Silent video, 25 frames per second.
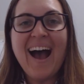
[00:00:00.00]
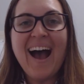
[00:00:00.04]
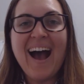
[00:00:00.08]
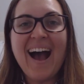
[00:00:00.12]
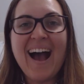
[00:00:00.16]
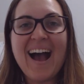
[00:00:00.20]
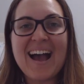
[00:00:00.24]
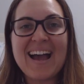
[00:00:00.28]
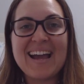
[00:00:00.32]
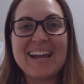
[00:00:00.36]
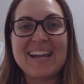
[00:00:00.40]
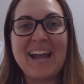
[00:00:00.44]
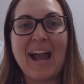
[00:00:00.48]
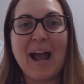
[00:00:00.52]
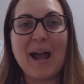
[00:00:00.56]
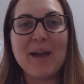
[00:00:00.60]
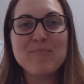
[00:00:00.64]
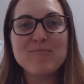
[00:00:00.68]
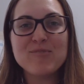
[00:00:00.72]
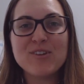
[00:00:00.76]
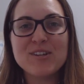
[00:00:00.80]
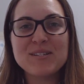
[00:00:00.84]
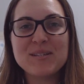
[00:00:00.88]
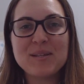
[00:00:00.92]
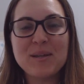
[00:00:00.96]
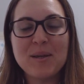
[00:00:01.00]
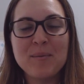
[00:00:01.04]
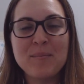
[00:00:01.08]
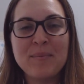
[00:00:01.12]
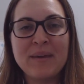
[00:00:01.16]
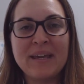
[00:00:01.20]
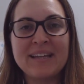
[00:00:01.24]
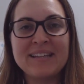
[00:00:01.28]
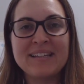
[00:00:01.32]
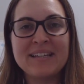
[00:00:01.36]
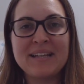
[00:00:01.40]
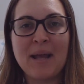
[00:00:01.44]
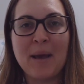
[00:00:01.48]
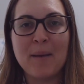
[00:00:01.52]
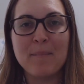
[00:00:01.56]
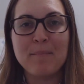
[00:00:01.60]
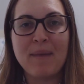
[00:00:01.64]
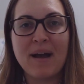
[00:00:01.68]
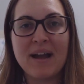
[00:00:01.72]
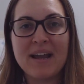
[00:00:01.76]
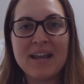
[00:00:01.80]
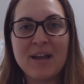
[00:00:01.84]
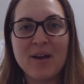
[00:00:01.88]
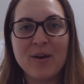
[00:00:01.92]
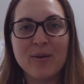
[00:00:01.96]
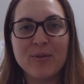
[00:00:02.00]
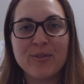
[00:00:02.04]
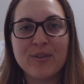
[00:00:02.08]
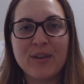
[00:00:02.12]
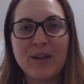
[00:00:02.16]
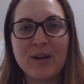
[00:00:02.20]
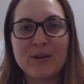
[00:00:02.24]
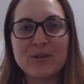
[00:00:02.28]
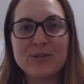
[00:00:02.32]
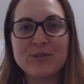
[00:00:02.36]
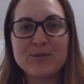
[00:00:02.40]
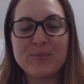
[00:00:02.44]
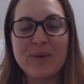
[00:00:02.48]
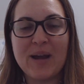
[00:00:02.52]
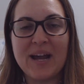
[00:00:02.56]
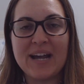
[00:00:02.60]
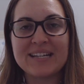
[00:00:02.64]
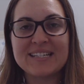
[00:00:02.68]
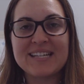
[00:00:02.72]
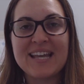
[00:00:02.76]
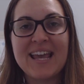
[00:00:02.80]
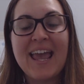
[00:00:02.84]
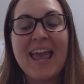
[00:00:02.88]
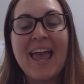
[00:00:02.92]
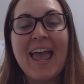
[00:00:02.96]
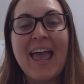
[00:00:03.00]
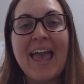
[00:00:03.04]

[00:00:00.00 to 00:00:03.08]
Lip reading: Hi, I'm Jessica Mannion at My Healthcare Direct,